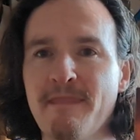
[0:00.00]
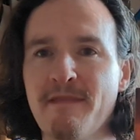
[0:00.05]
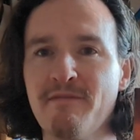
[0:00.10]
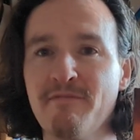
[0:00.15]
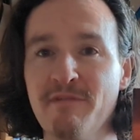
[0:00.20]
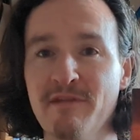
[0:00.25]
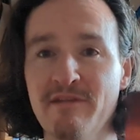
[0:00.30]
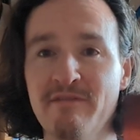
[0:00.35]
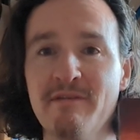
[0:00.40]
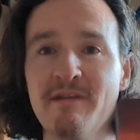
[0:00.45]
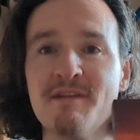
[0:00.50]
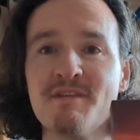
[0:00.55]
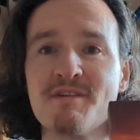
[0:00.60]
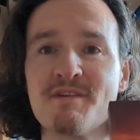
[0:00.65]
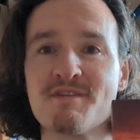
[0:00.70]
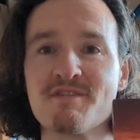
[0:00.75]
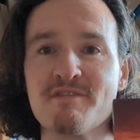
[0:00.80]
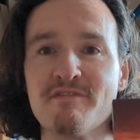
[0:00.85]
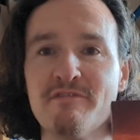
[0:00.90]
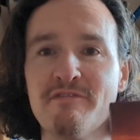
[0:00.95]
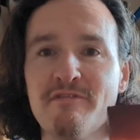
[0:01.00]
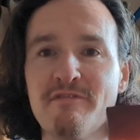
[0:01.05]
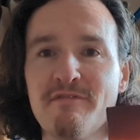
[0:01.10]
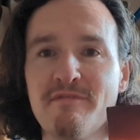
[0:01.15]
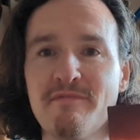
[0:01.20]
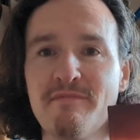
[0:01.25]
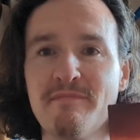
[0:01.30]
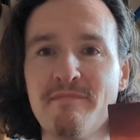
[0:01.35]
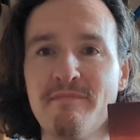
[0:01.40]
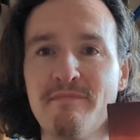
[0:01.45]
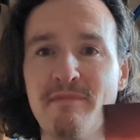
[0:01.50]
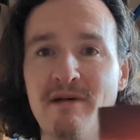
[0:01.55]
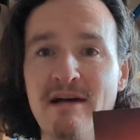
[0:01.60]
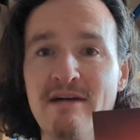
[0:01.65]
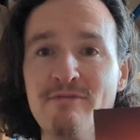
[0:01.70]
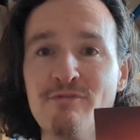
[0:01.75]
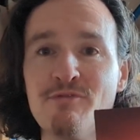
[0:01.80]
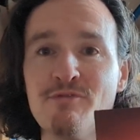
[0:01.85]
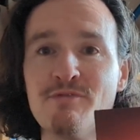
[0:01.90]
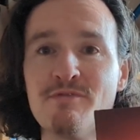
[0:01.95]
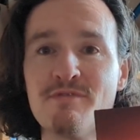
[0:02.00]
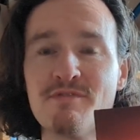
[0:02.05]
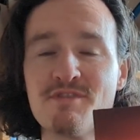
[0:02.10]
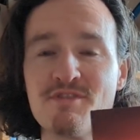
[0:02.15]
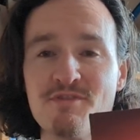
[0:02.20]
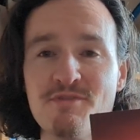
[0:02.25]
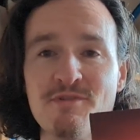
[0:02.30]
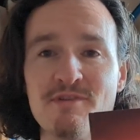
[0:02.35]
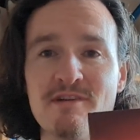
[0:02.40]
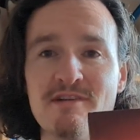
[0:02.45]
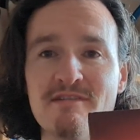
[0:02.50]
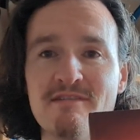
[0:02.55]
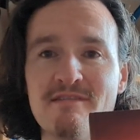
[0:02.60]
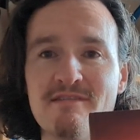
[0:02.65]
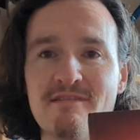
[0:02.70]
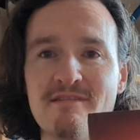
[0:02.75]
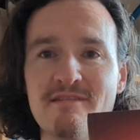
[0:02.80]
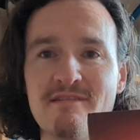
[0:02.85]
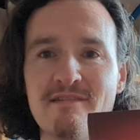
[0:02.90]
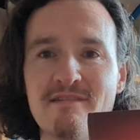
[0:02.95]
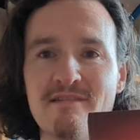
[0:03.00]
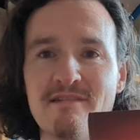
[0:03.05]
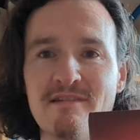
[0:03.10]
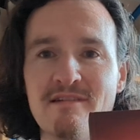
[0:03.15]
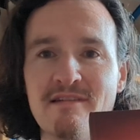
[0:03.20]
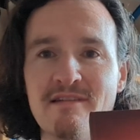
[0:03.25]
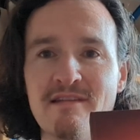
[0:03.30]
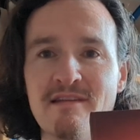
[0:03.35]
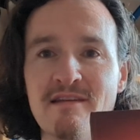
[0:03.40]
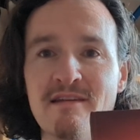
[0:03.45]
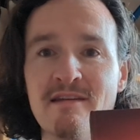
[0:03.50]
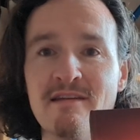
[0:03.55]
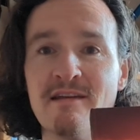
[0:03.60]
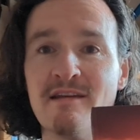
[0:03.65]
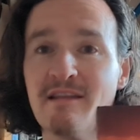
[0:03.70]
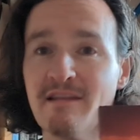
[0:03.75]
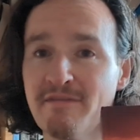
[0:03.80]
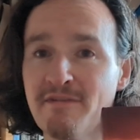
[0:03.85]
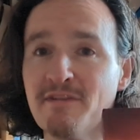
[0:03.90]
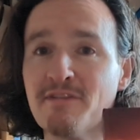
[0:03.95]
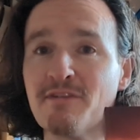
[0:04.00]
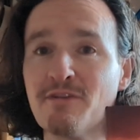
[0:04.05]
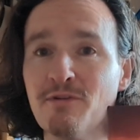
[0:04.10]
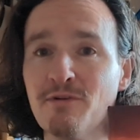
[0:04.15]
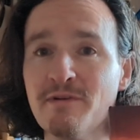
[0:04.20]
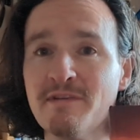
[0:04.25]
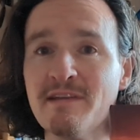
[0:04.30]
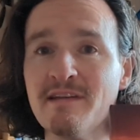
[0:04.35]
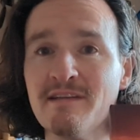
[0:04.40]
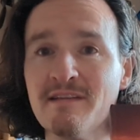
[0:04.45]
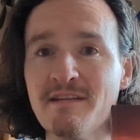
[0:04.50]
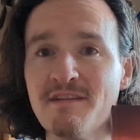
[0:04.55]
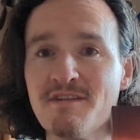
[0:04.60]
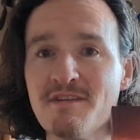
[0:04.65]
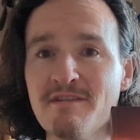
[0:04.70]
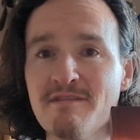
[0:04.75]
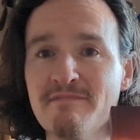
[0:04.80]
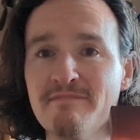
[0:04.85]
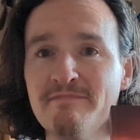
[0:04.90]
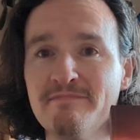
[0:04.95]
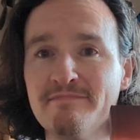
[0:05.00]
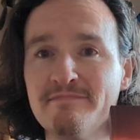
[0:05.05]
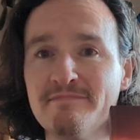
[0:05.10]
of the adventures of Pavel, Sura and the 11th Claudia Legion.